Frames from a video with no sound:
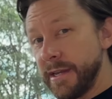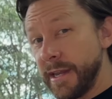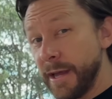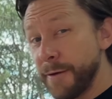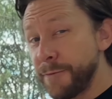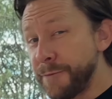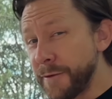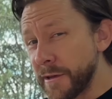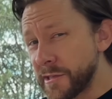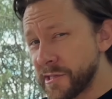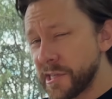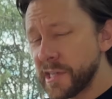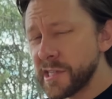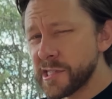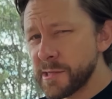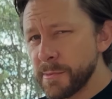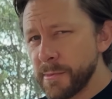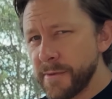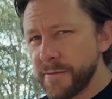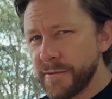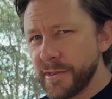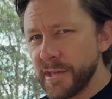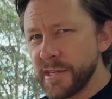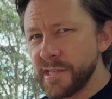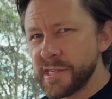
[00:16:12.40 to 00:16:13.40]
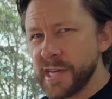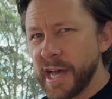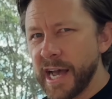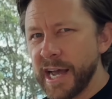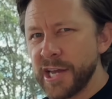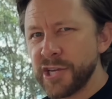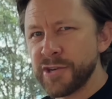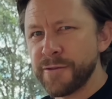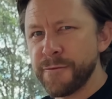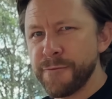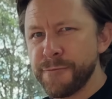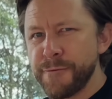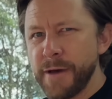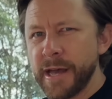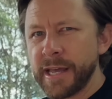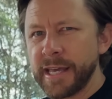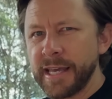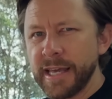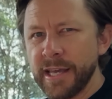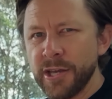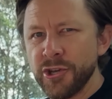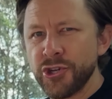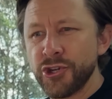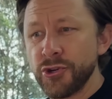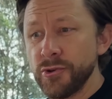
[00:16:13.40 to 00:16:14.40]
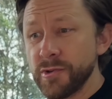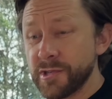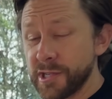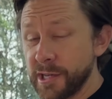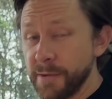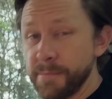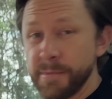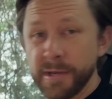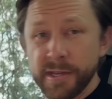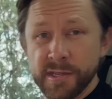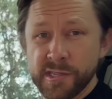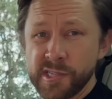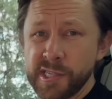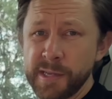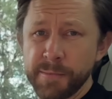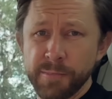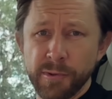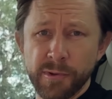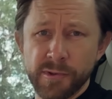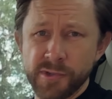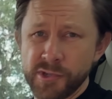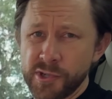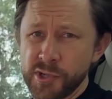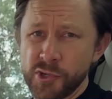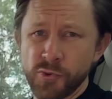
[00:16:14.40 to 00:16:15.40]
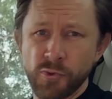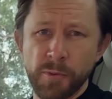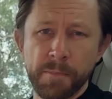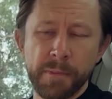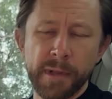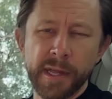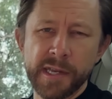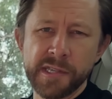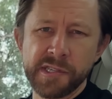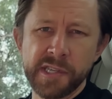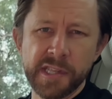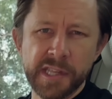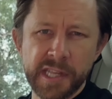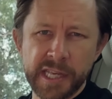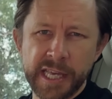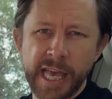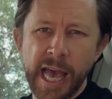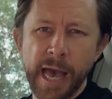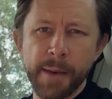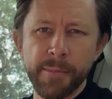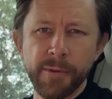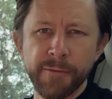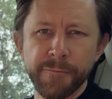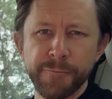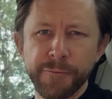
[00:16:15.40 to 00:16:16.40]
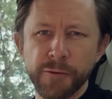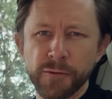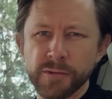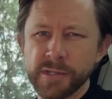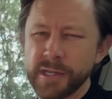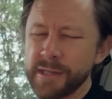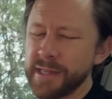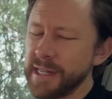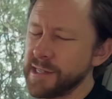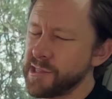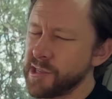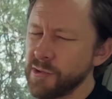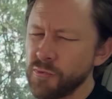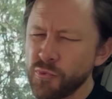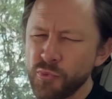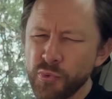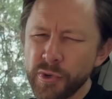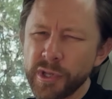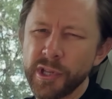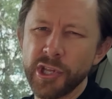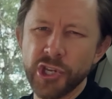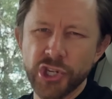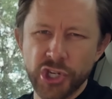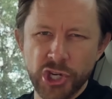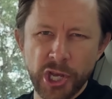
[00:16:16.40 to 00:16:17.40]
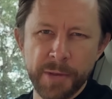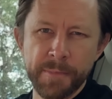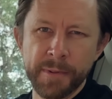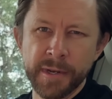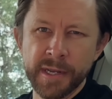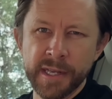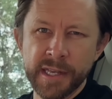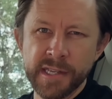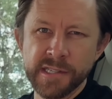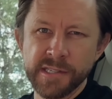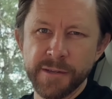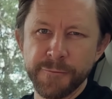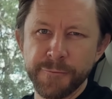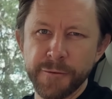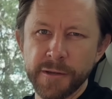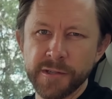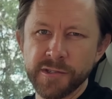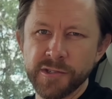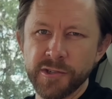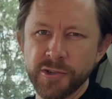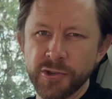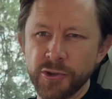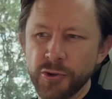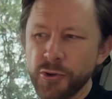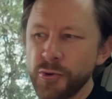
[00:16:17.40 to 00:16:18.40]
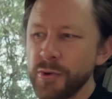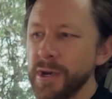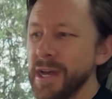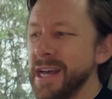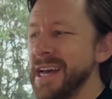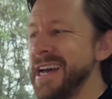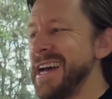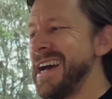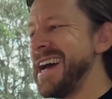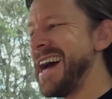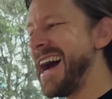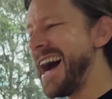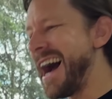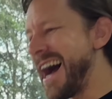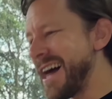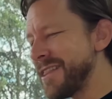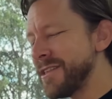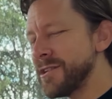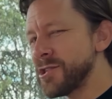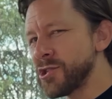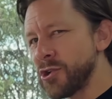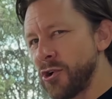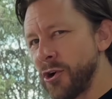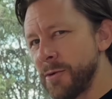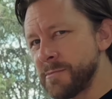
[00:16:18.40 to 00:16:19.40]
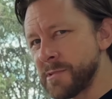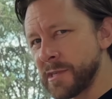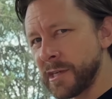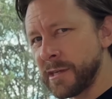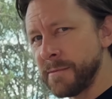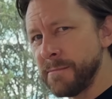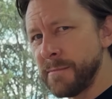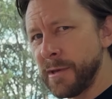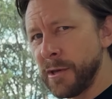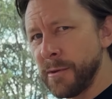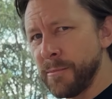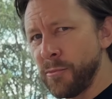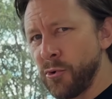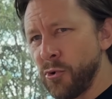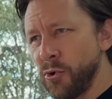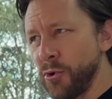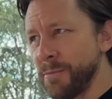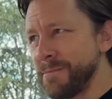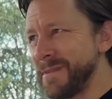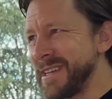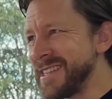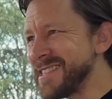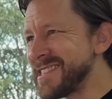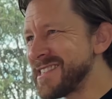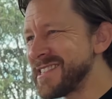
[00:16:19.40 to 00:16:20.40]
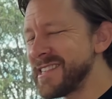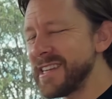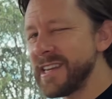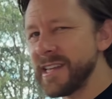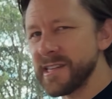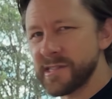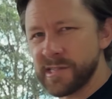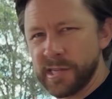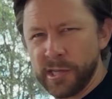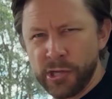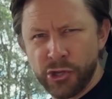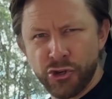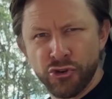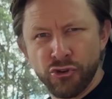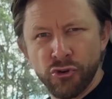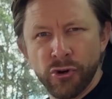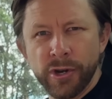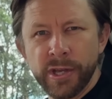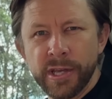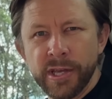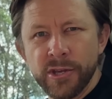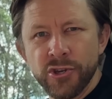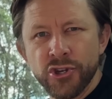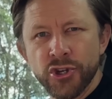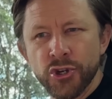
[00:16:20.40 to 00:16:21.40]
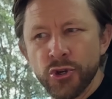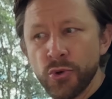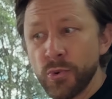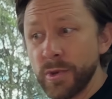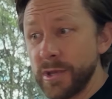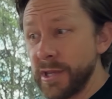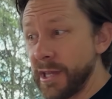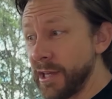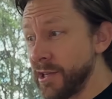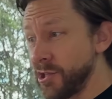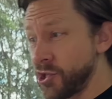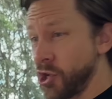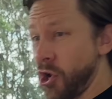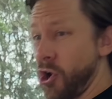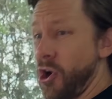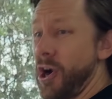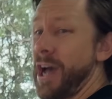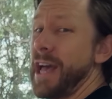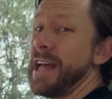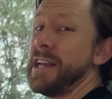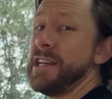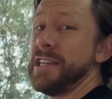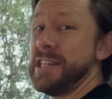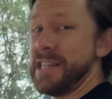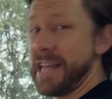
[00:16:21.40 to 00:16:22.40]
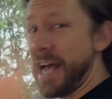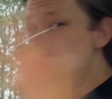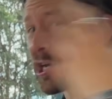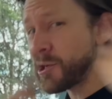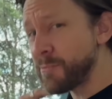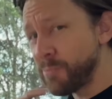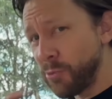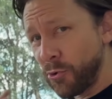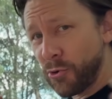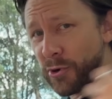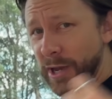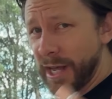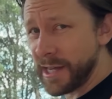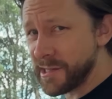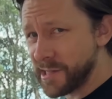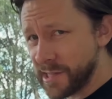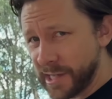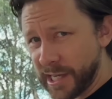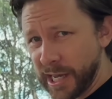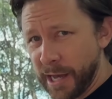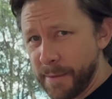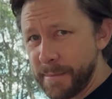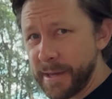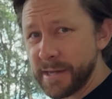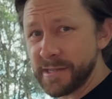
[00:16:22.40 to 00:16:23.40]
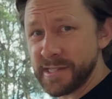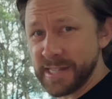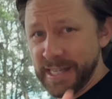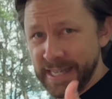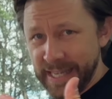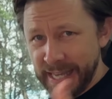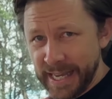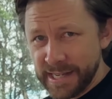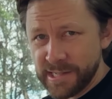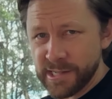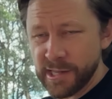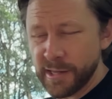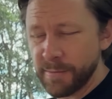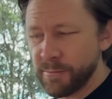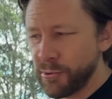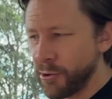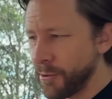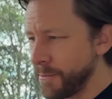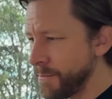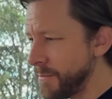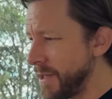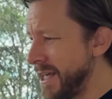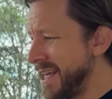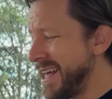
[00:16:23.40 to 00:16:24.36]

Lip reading: Now, fixing some of these HVAC issues can be as simple as just replacing the cabin filter. That's a really cheap and easy fix to do. Other times it can be a more insidious electronic issue and the entire dashboard has to come out to get to the problem.